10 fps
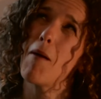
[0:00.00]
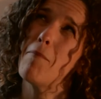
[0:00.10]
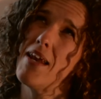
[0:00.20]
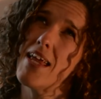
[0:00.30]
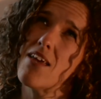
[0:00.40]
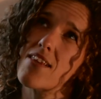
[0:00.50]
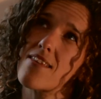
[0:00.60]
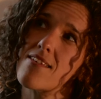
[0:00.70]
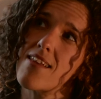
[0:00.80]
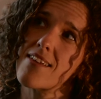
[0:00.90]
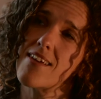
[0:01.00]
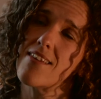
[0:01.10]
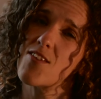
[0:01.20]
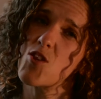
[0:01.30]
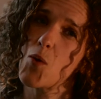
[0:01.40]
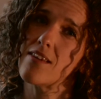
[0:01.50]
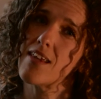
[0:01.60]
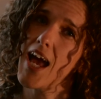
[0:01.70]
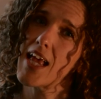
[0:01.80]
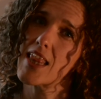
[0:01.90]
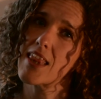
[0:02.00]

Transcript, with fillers: I believe, it's the 16th to 28th.